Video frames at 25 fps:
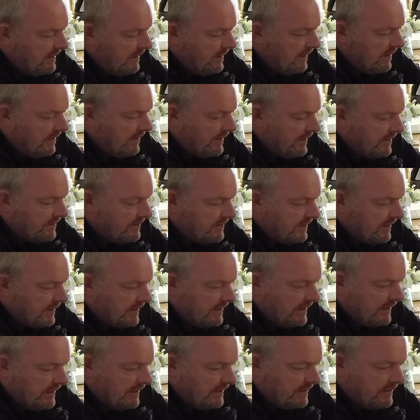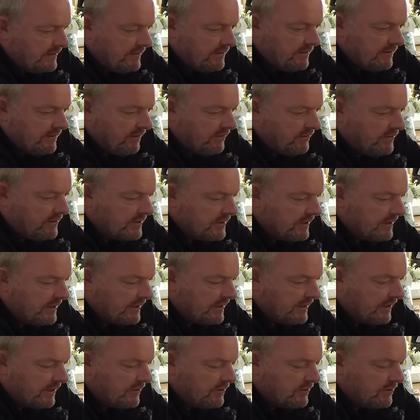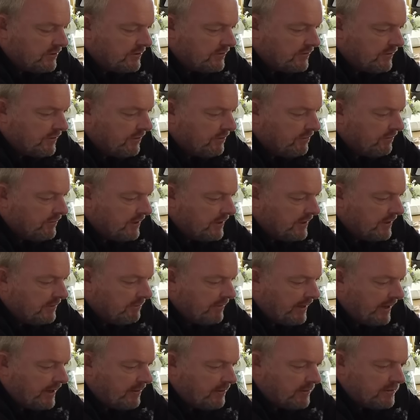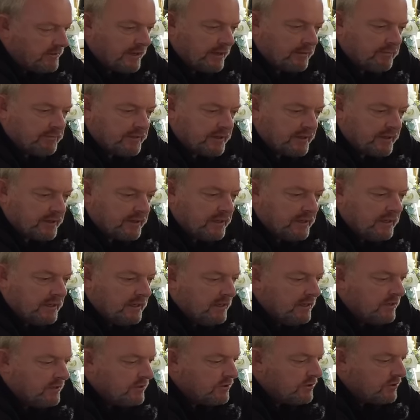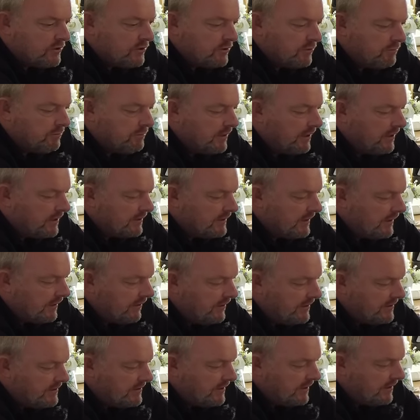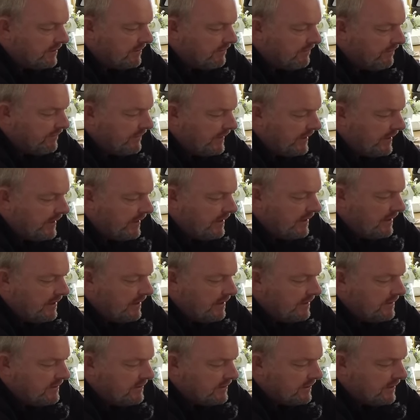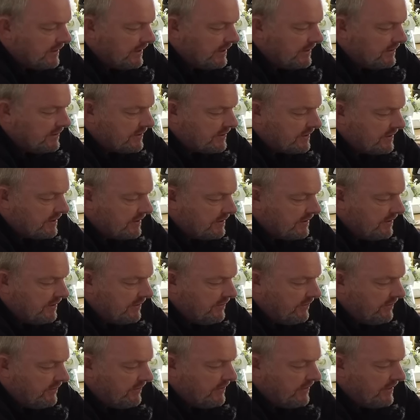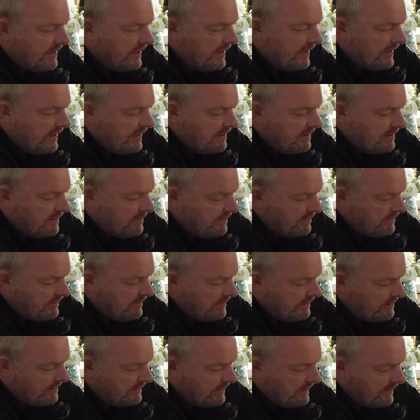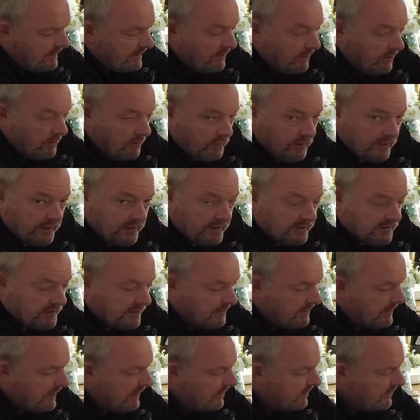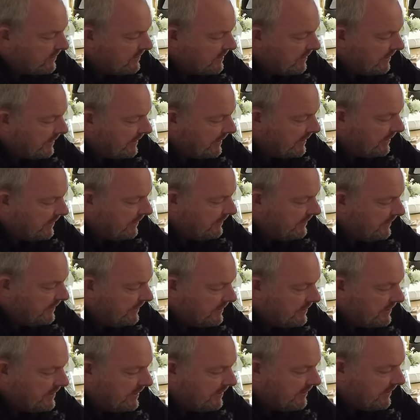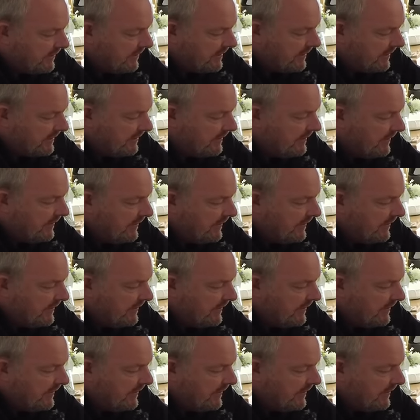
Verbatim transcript: Oh, that's the lead, obviously, that goes from the power adapter to plug the lights in. So that's there. Can't wait to see what that looks like on. I'll see if I can...